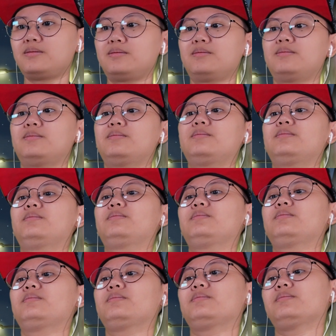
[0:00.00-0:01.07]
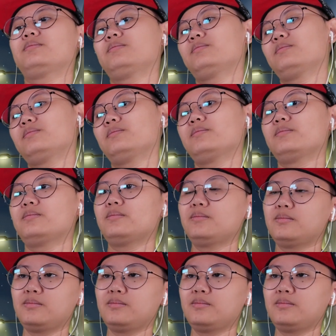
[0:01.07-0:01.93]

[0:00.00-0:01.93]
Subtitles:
No one is speaking in this clip.